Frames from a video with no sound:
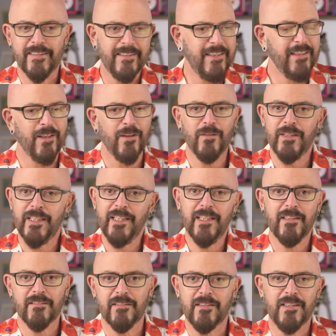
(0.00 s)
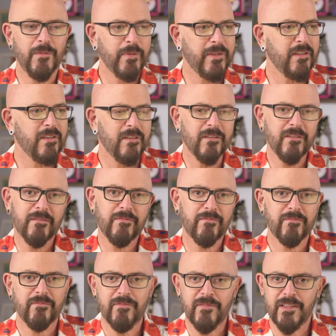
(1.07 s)
you know, he had a typical,
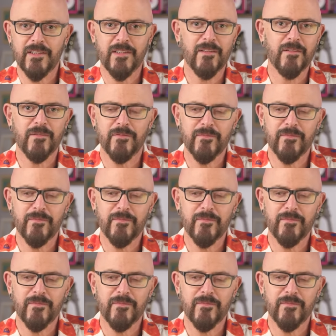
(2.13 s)
you know,